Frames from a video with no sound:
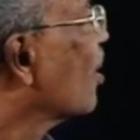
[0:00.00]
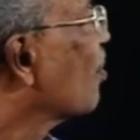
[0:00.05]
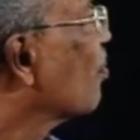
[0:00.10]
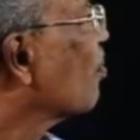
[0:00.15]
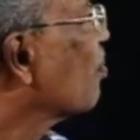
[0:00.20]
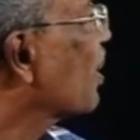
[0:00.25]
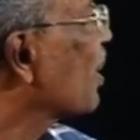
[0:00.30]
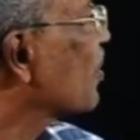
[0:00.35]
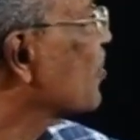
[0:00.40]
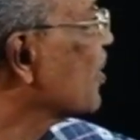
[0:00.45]

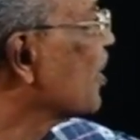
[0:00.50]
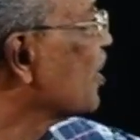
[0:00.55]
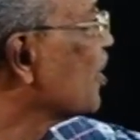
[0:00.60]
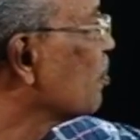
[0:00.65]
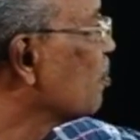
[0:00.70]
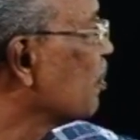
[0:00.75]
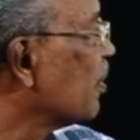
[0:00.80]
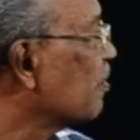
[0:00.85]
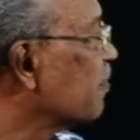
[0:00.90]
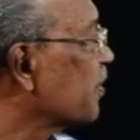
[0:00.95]
present
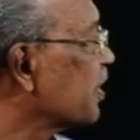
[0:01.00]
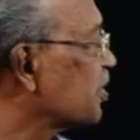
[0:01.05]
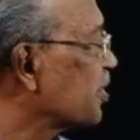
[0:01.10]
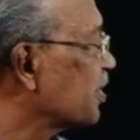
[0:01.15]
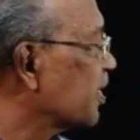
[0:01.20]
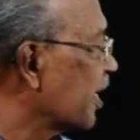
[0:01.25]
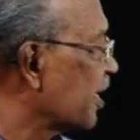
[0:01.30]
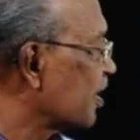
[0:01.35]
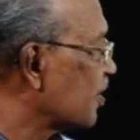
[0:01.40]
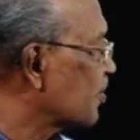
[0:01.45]
perfect
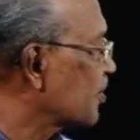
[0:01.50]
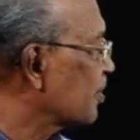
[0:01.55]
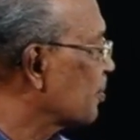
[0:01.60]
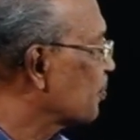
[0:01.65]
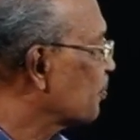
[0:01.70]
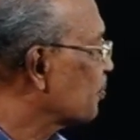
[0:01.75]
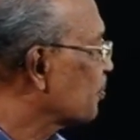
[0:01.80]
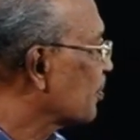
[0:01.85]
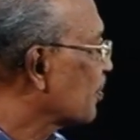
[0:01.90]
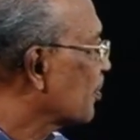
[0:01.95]
tense.
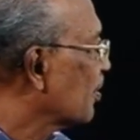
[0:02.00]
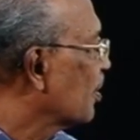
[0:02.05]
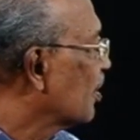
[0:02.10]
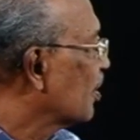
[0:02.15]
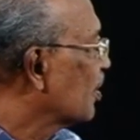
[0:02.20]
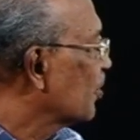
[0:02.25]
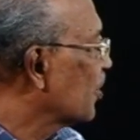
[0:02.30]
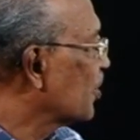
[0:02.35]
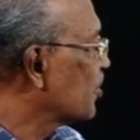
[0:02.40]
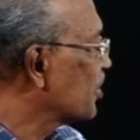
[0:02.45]

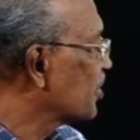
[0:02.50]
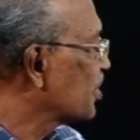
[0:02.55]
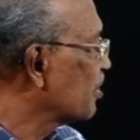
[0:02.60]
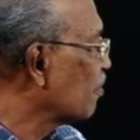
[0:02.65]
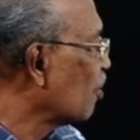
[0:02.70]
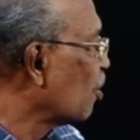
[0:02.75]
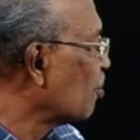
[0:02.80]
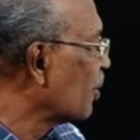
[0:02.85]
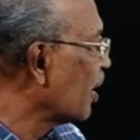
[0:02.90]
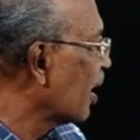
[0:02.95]
This is a
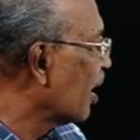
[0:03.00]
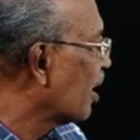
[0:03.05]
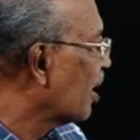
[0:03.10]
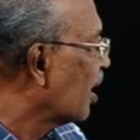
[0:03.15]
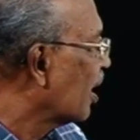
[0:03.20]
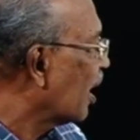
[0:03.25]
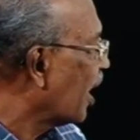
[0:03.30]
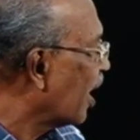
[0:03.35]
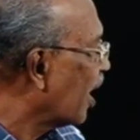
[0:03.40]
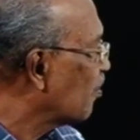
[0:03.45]
formula.
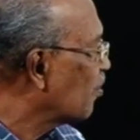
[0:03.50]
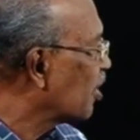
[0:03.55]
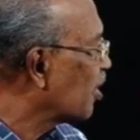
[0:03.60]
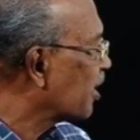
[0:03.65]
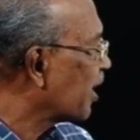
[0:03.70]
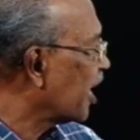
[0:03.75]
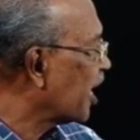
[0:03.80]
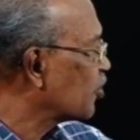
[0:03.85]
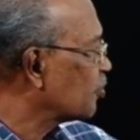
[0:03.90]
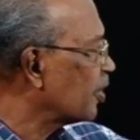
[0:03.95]
Have or
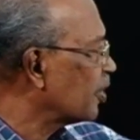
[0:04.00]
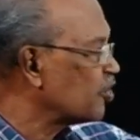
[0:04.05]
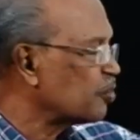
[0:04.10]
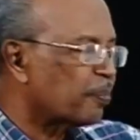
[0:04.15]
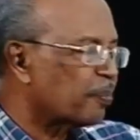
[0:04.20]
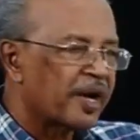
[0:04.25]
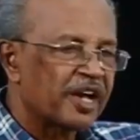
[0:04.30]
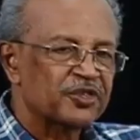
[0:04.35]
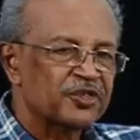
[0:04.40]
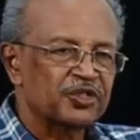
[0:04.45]
has plus
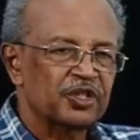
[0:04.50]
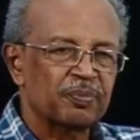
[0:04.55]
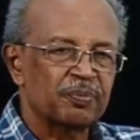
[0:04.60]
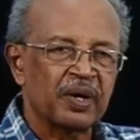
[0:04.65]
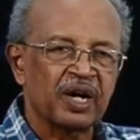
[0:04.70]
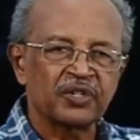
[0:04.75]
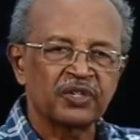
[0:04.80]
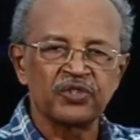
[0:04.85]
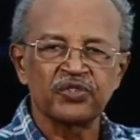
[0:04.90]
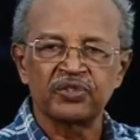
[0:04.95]
past
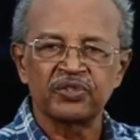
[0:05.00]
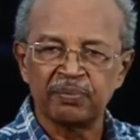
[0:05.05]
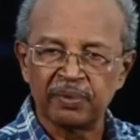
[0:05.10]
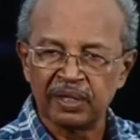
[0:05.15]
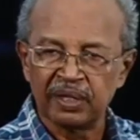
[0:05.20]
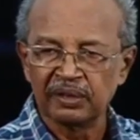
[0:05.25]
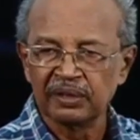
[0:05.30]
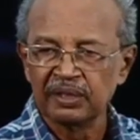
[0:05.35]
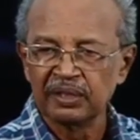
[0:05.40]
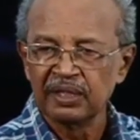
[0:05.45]
participle.
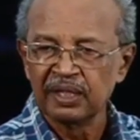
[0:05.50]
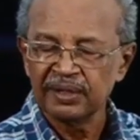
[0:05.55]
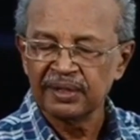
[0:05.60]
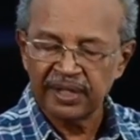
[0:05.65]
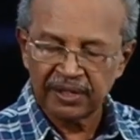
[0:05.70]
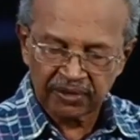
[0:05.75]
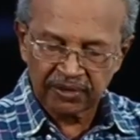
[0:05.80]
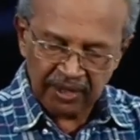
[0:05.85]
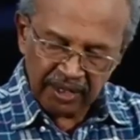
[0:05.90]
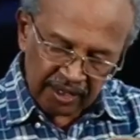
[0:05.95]
The
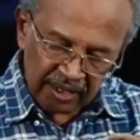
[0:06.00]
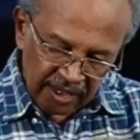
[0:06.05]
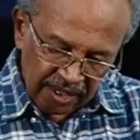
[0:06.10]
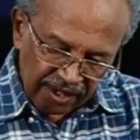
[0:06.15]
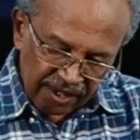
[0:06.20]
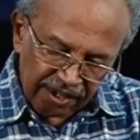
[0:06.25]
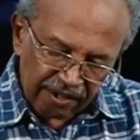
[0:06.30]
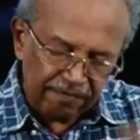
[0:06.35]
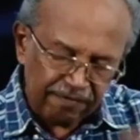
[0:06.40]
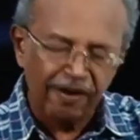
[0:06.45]

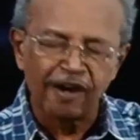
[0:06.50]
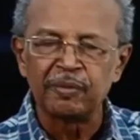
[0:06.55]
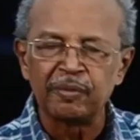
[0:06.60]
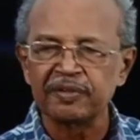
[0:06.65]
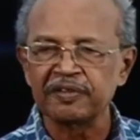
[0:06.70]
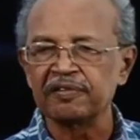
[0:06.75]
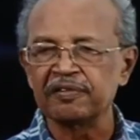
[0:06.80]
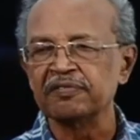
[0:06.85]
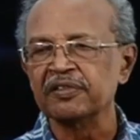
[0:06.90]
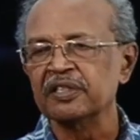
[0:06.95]
third form of
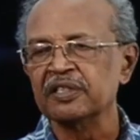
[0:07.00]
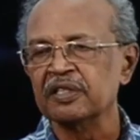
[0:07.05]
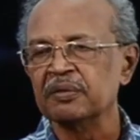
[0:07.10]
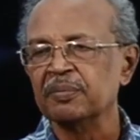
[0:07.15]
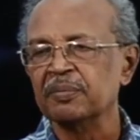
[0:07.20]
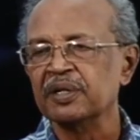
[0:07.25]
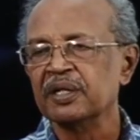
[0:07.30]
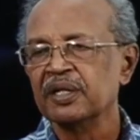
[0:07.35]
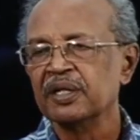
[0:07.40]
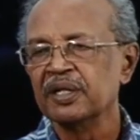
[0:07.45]
a
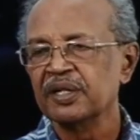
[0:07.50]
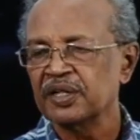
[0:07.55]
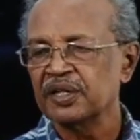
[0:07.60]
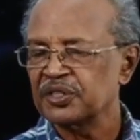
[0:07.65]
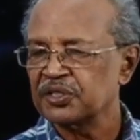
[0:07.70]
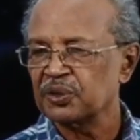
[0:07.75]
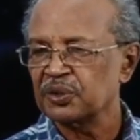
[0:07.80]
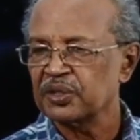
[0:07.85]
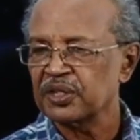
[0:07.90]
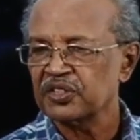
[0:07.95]
verb
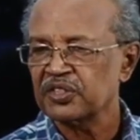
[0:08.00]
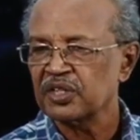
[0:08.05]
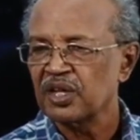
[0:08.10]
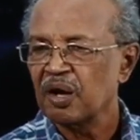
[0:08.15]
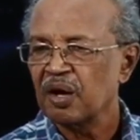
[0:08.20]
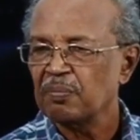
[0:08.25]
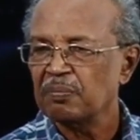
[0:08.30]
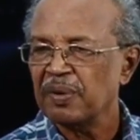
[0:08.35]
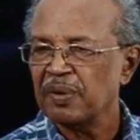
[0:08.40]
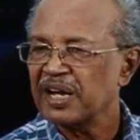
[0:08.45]
is known as
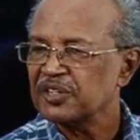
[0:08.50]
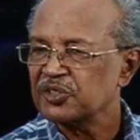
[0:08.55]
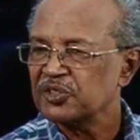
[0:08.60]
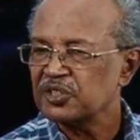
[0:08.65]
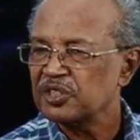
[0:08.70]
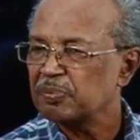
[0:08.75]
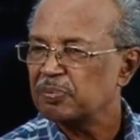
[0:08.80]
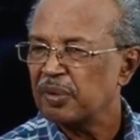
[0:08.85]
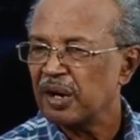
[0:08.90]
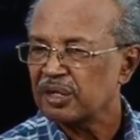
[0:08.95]
past
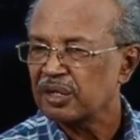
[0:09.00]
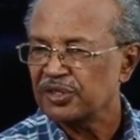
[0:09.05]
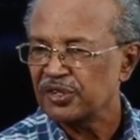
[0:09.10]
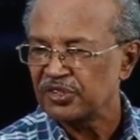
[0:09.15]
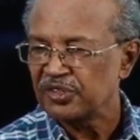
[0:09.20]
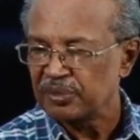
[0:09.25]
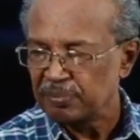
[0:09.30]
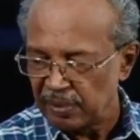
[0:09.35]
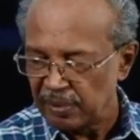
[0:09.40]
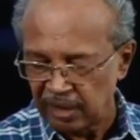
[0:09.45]

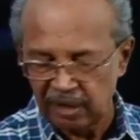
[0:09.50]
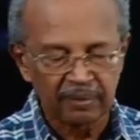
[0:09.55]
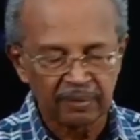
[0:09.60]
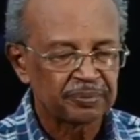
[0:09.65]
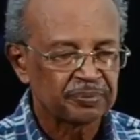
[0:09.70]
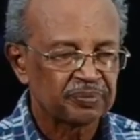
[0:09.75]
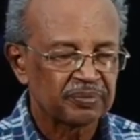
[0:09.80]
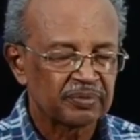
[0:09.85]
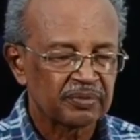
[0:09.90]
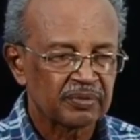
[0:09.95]
participle.
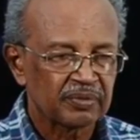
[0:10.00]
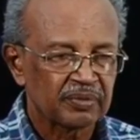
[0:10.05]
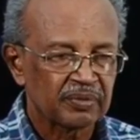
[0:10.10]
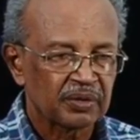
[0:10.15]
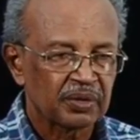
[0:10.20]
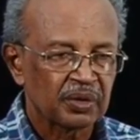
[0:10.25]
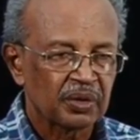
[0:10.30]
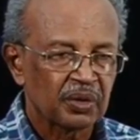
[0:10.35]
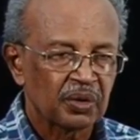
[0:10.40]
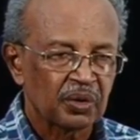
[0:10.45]

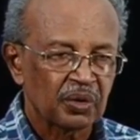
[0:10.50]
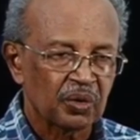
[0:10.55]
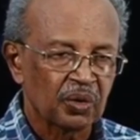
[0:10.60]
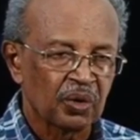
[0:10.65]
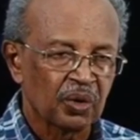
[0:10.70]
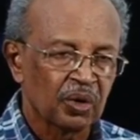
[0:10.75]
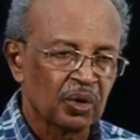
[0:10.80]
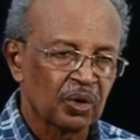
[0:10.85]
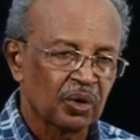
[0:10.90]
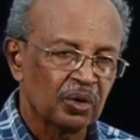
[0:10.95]

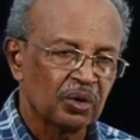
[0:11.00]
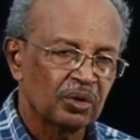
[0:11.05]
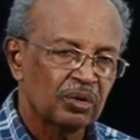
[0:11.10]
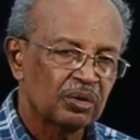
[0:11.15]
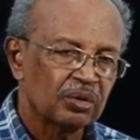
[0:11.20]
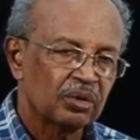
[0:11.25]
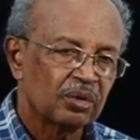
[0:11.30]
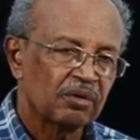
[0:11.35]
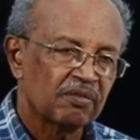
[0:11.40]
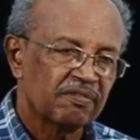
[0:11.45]
Go,
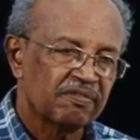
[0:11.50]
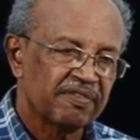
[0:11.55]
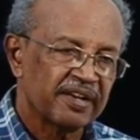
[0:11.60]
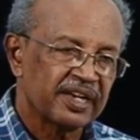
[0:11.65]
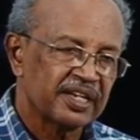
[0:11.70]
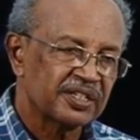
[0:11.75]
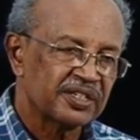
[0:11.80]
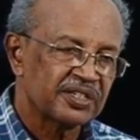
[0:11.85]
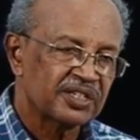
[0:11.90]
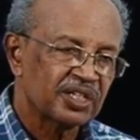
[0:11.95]

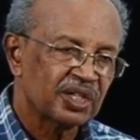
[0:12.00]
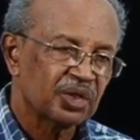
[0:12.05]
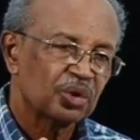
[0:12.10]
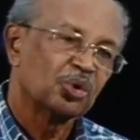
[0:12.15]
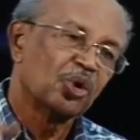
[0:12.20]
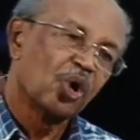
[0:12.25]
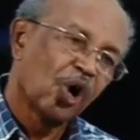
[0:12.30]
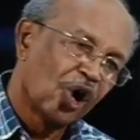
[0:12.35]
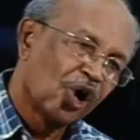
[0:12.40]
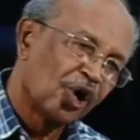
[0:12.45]
went,
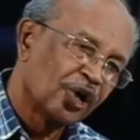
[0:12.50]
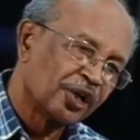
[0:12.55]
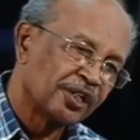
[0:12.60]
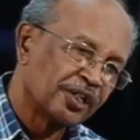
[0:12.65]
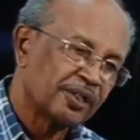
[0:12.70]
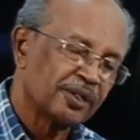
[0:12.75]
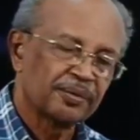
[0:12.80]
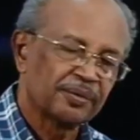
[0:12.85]
gone.